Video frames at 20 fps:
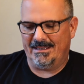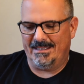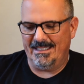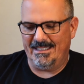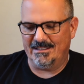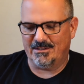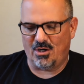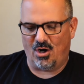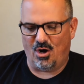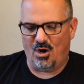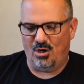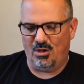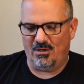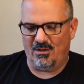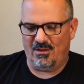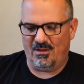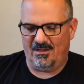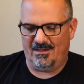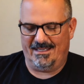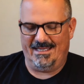these aren't
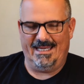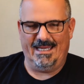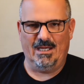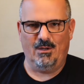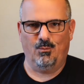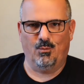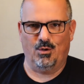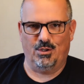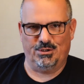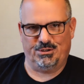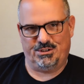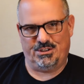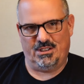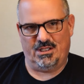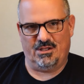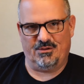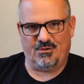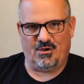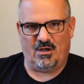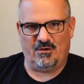keywords to
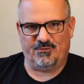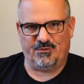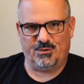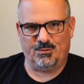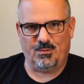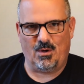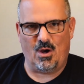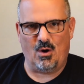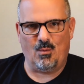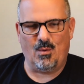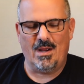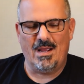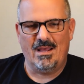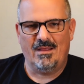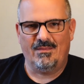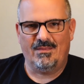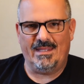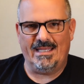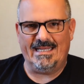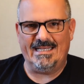the Thoth Tarot.
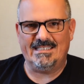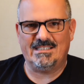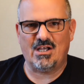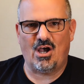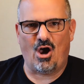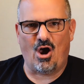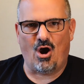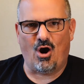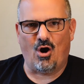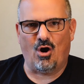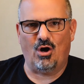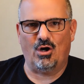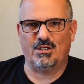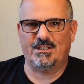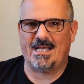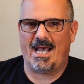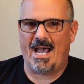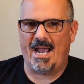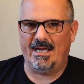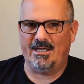These are
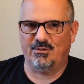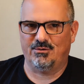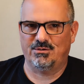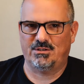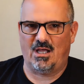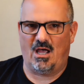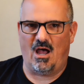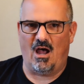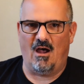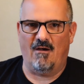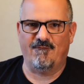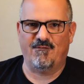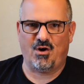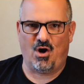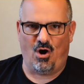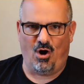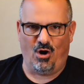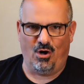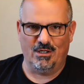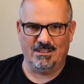titles of
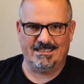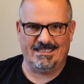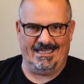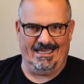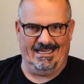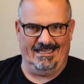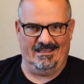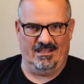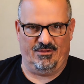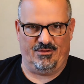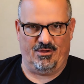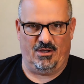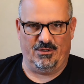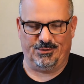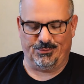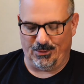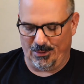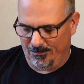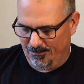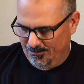cards in the Thoth
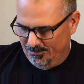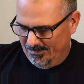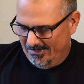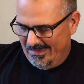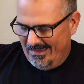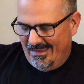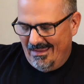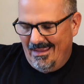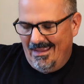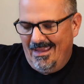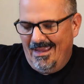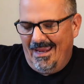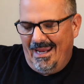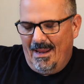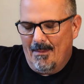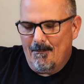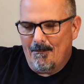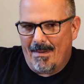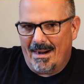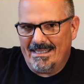Tarot.
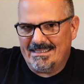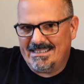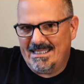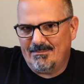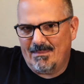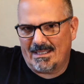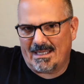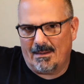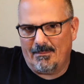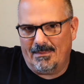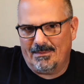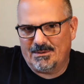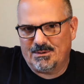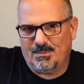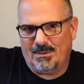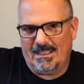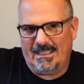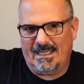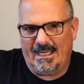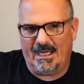It might seem like I'm
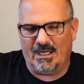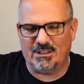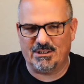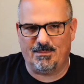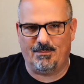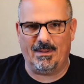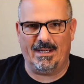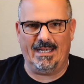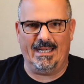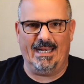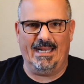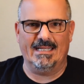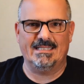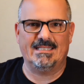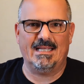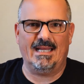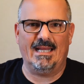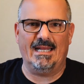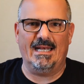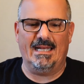splitting hairs, but it
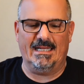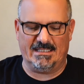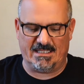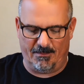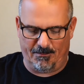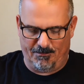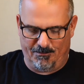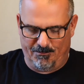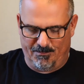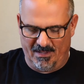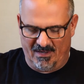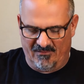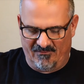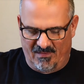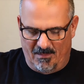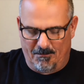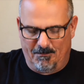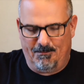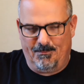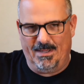is a bit of
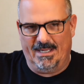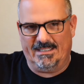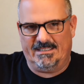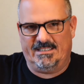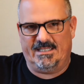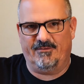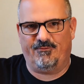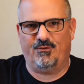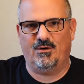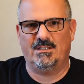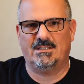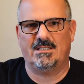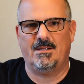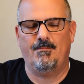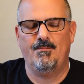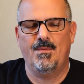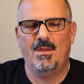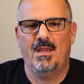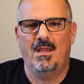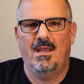a big difference,
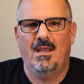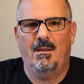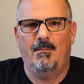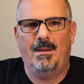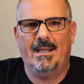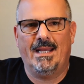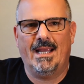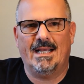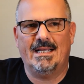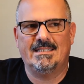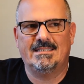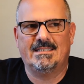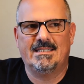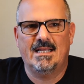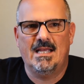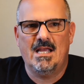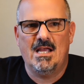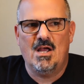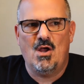because